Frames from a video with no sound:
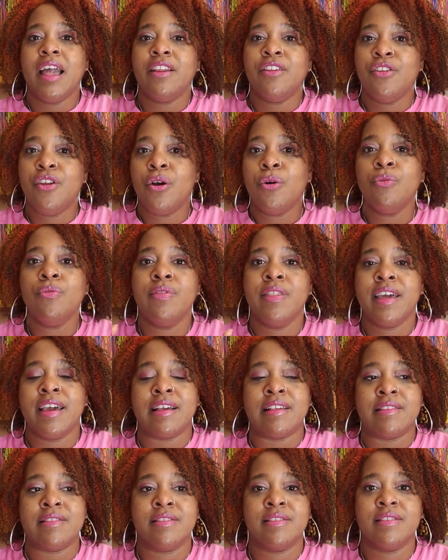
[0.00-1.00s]
Know
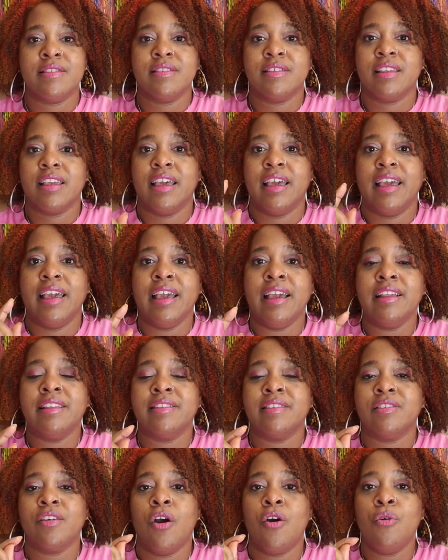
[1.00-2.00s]
this
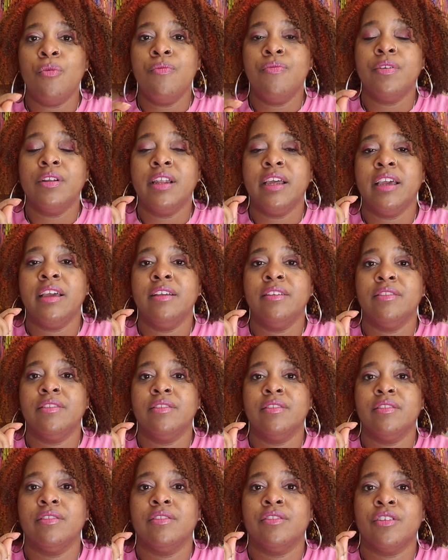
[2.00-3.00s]
it's hopefully
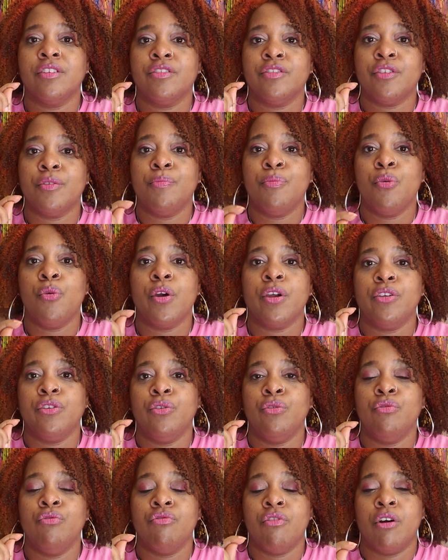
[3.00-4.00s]
to support
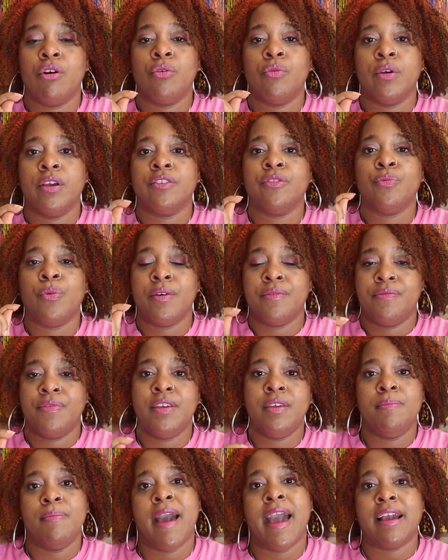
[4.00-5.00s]
you grow, is what
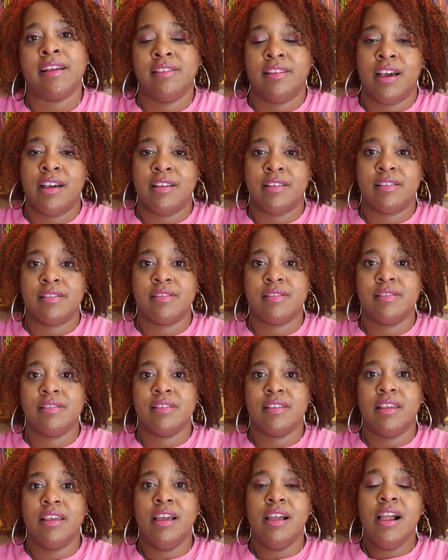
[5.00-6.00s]
feedback does.
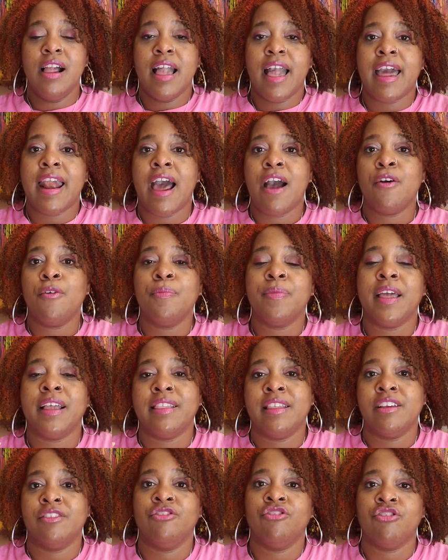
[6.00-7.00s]
And I hope that
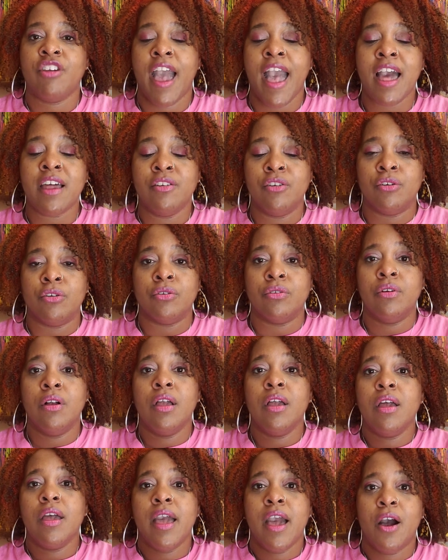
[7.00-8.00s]
this channel
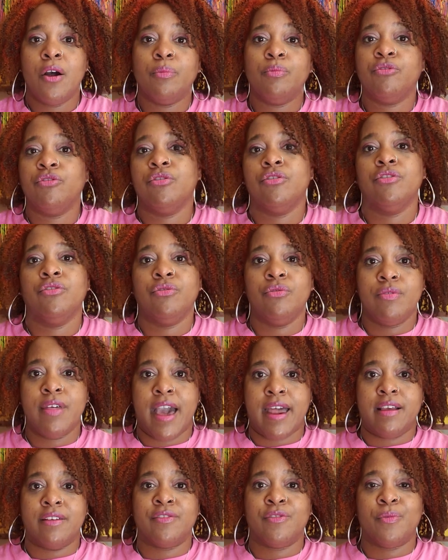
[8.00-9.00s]
helps you to do
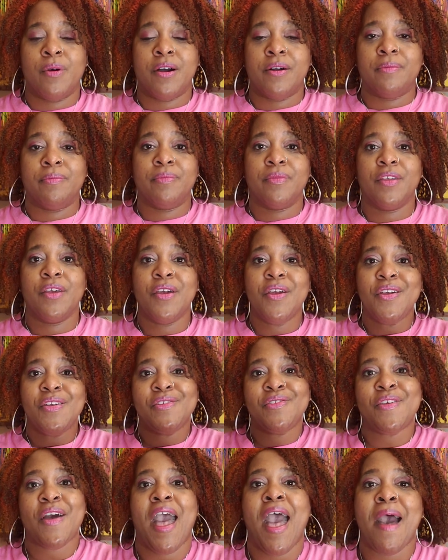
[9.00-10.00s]
that as well.
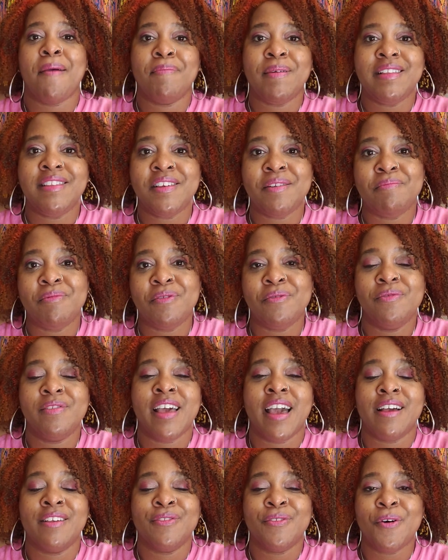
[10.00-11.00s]
So happy Tip
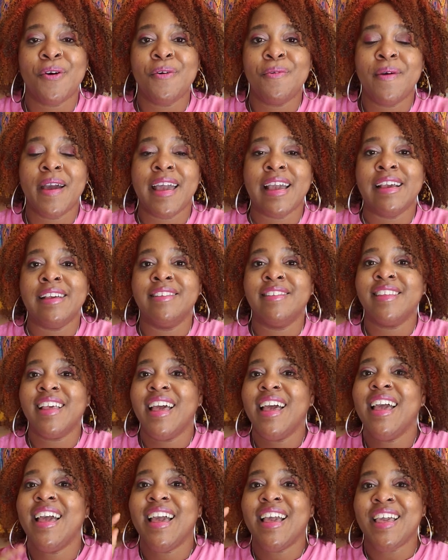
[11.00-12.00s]
Tuesday as always.
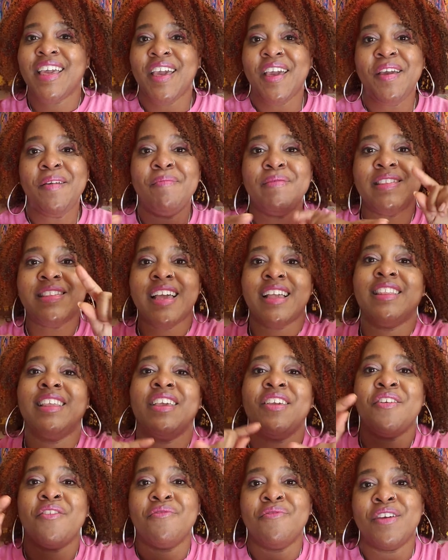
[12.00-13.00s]
Keep
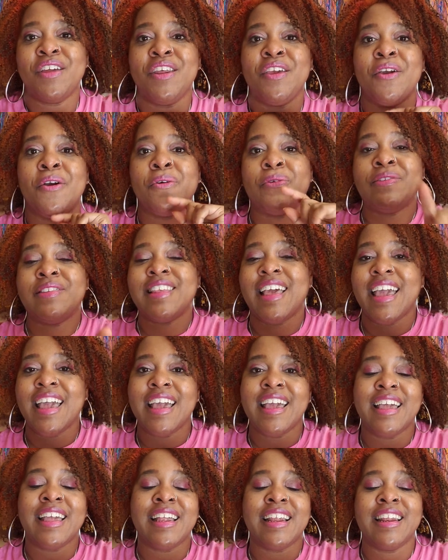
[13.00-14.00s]
sending your videos
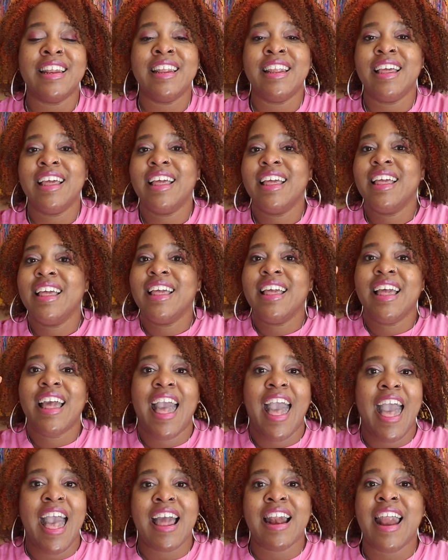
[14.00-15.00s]
in.
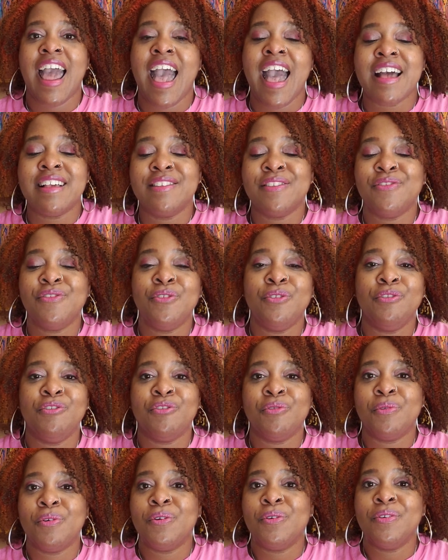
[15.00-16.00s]
And as
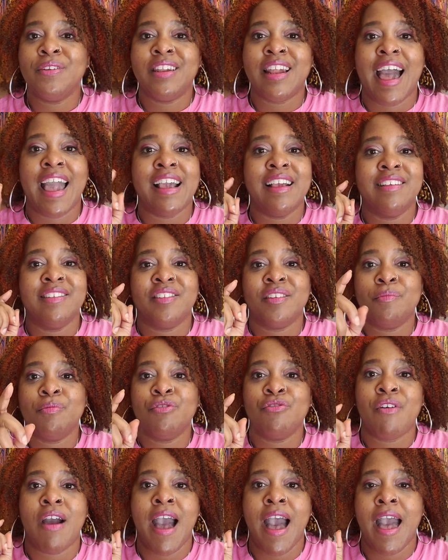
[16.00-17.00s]
usual, like,
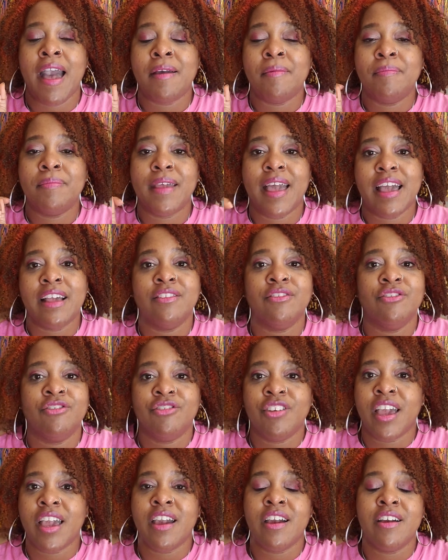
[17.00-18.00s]
subscribe, and
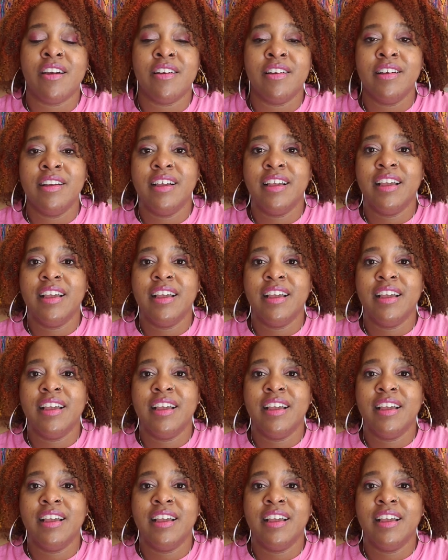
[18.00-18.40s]
share